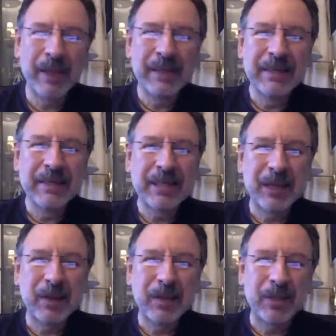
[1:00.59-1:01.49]

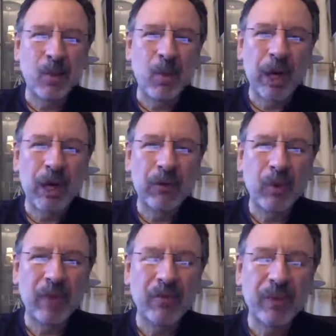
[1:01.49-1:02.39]
so it's a wonderful
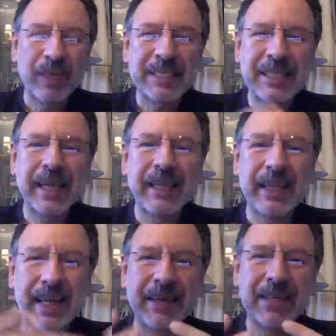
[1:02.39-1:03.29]
way for me to stay in
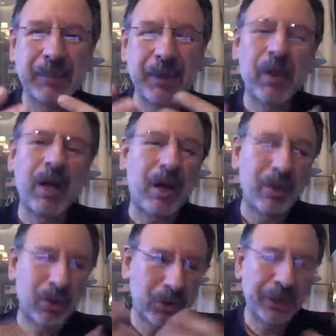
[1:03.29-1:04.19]
that discipline while
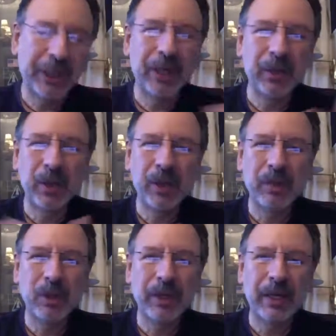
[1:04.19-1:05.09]
also sharing with
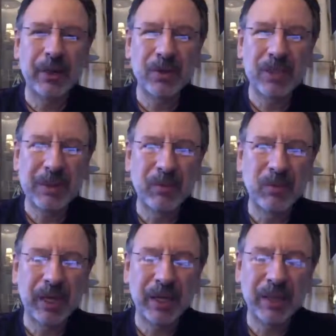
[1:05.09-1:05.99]
others some of
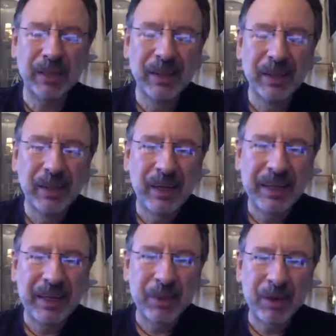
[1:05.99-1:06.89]
what I
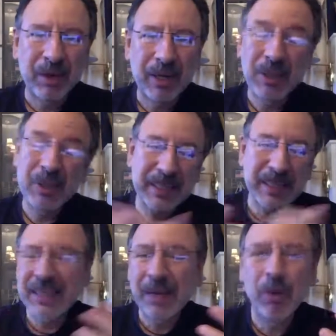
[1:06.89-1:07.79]
come across. So
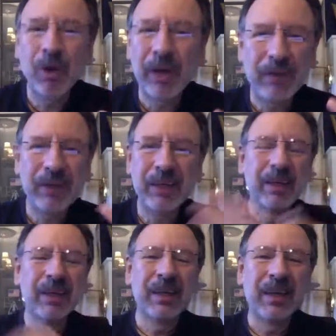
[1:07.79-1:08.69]
it's number 11.
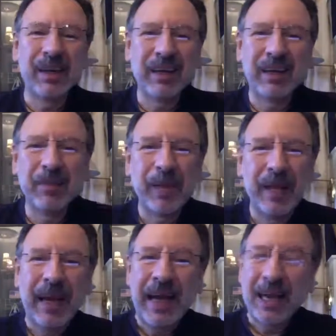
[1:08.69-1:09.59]

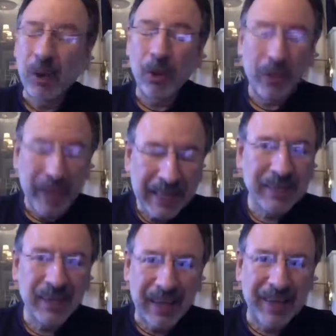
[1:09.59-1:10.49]
I don't think
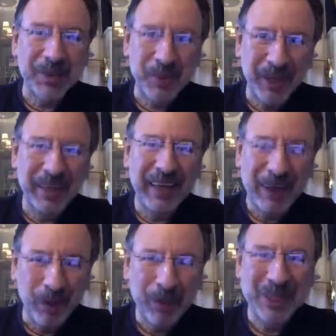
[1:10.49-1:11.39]
it's the last one. I
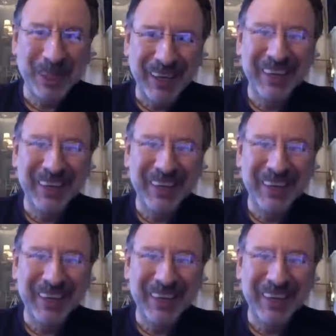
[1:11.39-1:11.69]
hope it's not.